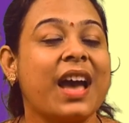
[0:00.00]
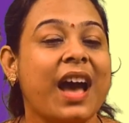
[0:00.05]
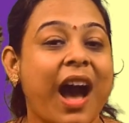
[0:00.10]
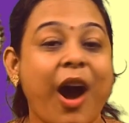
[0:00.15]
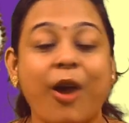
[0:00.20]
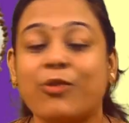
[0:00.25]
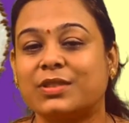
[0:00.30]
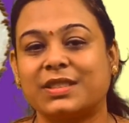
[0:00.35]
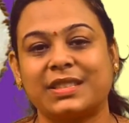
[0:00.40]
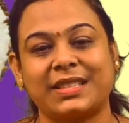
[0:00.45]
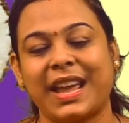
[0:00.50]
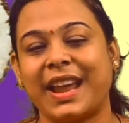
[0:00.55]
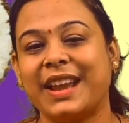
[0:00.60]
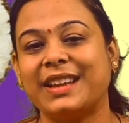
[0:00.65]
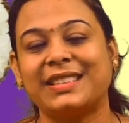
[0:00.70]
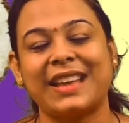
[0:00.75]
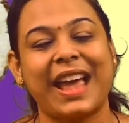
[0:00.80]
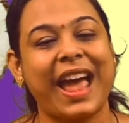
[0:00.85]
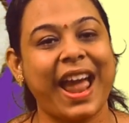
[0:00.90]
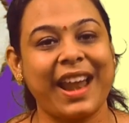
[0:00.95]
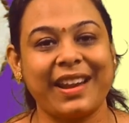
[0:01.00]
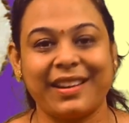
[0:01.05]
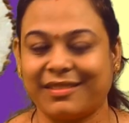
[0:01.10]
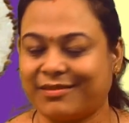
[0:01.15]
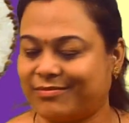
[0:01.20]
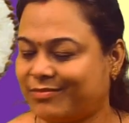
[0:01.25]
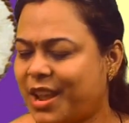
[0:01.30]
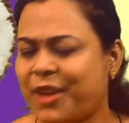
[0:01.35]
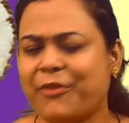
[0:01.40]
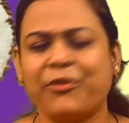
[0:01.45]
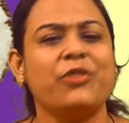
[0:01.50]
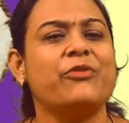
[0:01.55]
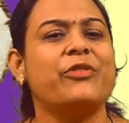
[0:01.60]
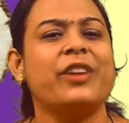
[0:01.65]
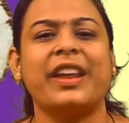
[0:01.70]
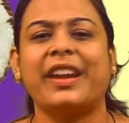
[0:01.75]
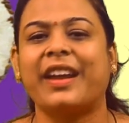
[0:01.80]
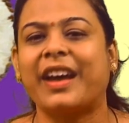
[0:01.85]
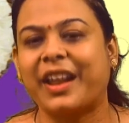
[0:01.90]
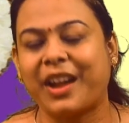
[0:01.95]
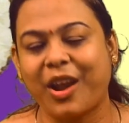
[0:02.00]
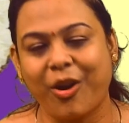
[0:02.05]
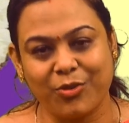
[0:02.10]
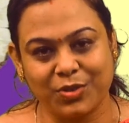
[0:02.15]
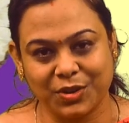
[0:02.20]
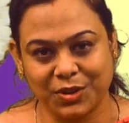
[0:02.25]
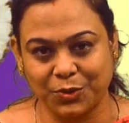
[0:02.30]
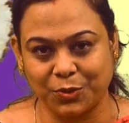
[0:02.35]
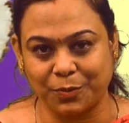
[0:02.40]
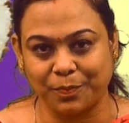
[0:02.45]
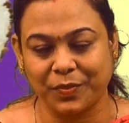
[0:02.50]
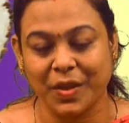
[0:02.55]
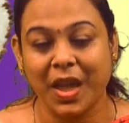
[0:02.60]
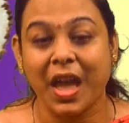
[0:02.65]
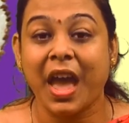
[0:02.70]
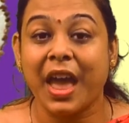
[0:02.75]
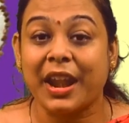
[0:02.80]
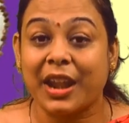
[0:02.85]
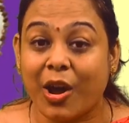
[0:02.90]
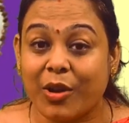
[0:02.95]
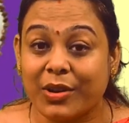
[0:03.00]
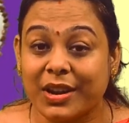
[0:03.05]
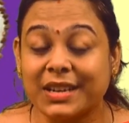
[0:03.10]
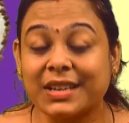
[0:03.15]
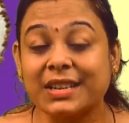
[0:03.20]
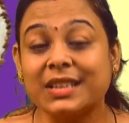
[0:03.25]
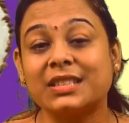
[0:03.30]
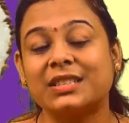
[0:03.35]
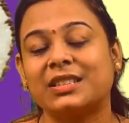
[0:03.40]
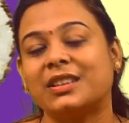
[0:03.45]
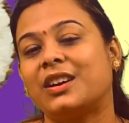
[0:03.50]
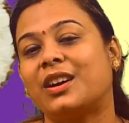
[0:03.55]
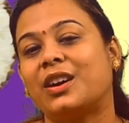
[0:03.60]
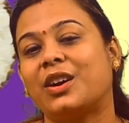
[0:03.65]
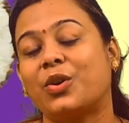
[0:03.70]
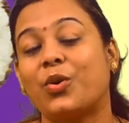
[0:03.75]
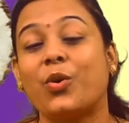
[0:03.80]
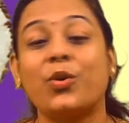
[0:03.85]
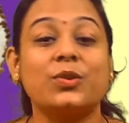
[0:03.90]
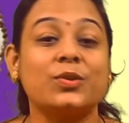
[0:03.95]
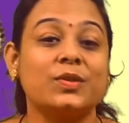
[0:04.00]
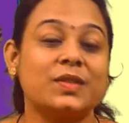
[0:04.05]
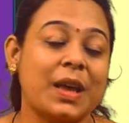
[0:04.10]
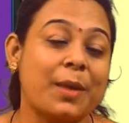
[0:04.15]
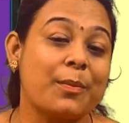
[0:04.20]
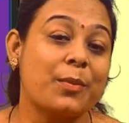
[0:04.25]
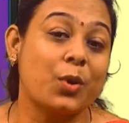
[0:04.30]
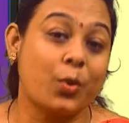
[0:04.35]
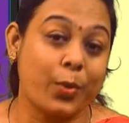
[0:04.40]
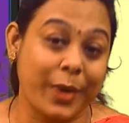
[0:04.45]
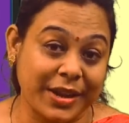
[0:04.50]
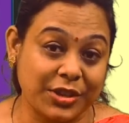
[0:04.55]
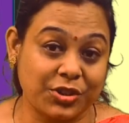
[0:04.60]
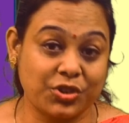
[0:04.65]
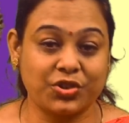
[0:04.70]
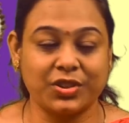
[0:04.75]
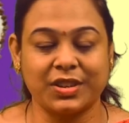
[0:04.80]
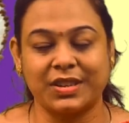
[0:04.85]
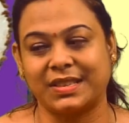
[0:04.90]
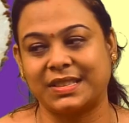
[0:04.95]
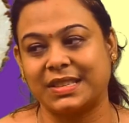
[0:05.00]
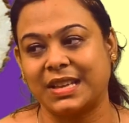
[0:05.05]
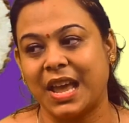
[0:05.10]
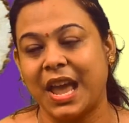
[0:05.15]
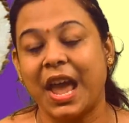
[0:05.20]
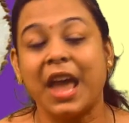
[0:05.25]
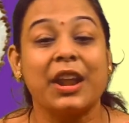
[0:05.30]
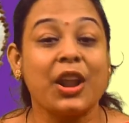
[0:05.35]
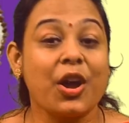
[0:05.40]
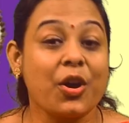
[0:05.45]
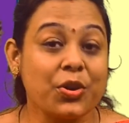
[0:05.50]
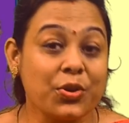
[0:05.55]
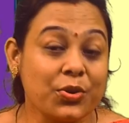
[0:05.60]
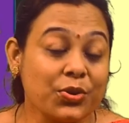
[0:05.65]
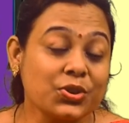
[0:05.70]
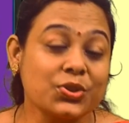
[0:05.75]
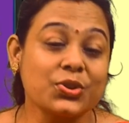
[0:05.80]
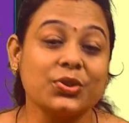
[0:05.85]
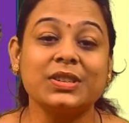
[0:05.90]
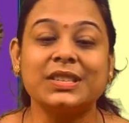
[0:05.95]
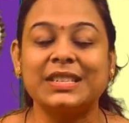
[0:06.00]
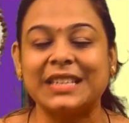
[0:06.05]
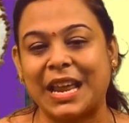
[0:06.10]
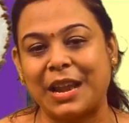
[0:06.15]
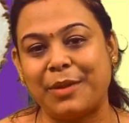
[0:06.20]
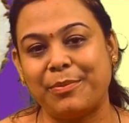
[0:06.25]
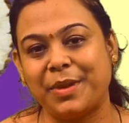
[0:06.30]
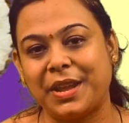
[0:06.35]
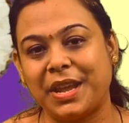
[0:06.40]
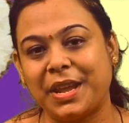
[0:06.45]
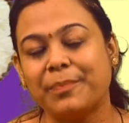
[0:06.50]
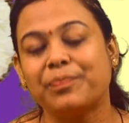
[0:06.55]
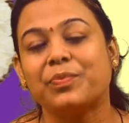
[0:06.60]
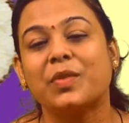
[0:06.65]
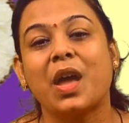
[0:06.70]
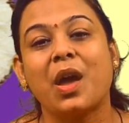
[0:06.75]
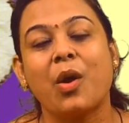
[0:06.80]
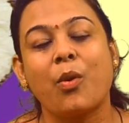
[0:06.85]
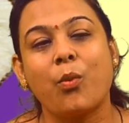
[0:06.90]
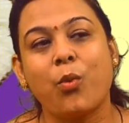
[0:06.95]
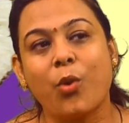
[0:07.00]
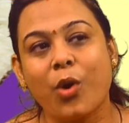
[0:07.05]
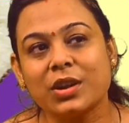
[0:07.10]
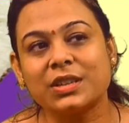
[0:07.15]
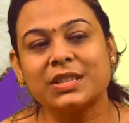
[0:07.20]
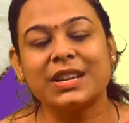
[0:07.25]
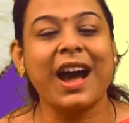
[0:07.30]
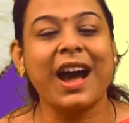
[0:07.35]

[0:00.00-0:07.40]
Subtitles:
outside and everywhere around you. Now let us go to some questions. Now you should tell me what